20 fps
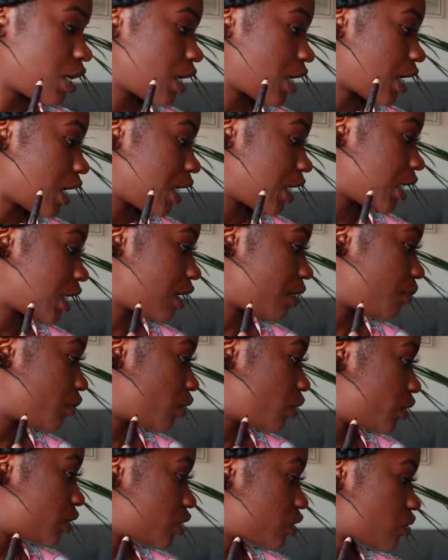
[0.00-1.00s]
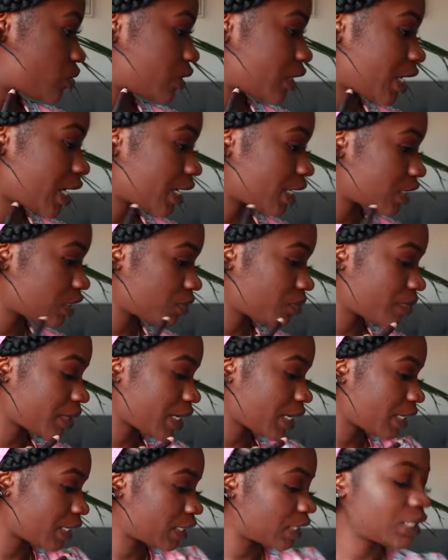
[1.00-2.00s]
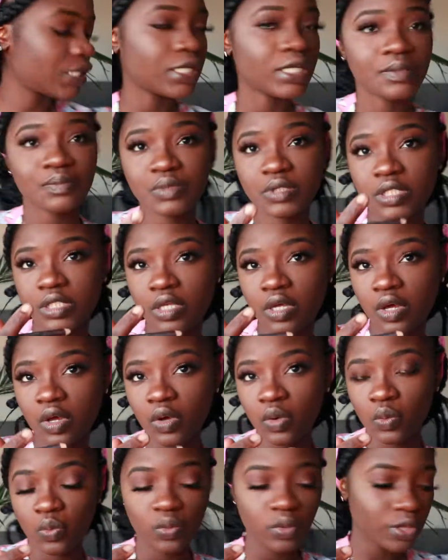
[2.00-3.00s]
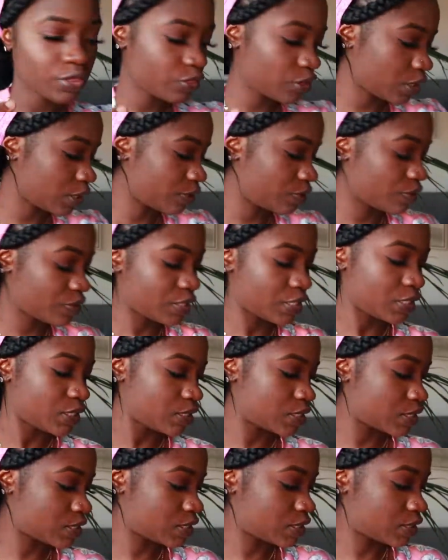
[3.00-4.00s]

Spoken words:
and I'm going to line my lips with this.